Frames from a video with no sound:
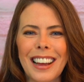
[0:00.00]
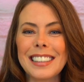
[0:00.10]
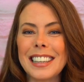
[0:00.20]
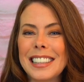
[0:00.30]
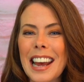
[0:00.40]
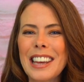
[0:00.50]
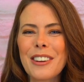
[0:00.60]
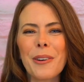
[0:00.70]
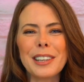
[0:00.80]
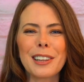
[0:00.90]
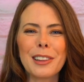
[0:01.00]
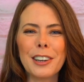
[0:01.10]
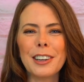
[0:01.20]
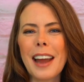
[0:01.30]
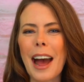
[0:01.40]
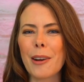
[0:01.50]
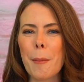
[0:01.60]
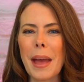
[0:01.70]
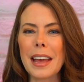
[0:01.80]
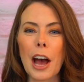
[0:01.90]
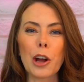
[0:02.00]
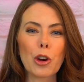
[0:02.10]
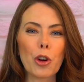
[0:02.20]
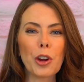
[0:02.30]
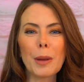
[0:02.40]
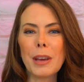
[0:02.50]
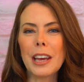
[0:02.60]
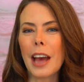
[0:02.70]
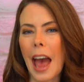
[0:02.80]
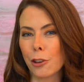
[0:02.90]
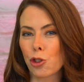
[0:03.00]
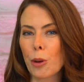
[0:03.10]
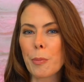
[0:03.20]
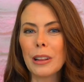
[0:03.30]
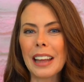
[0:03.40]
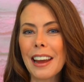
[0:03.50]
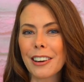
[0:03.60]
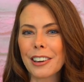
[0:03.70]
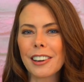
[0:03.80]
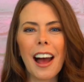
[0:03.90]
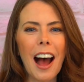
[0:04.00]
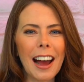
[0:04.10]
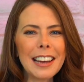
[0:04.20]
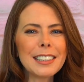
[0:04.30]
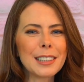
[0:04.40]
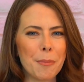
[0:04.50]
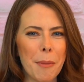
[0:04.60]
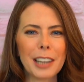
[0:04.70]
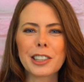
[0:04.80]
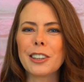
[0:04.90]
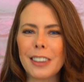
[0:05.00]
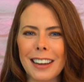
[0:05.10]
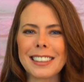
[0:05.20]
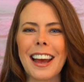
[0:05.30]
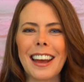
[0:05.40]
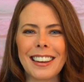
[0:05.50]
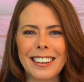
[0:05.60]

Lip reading: Today you're going to learn how to make a creamy and triple layered iced matcha latte.